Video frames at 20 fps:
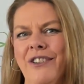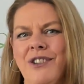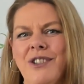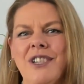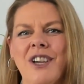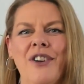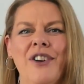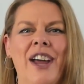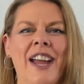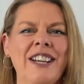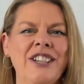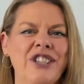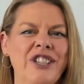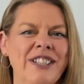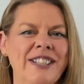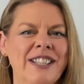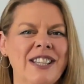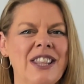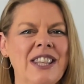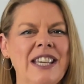
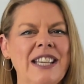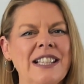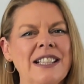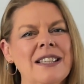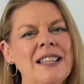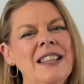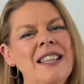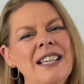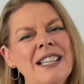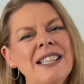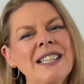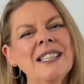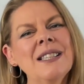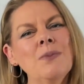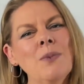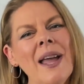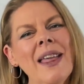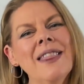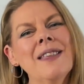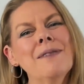donations and things. And this
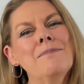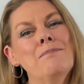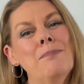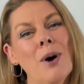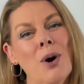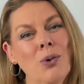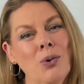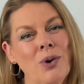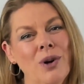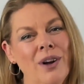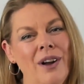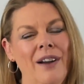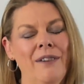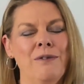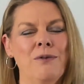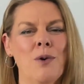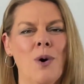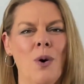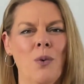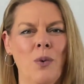is where the bulk
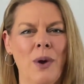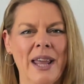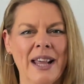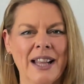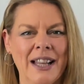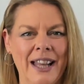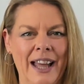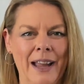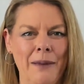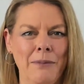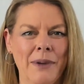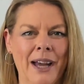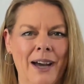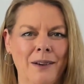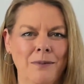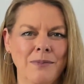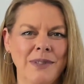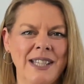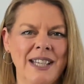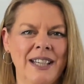of what we claim
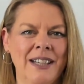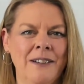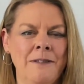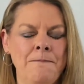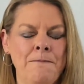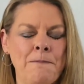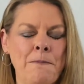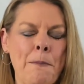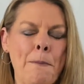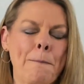comes in.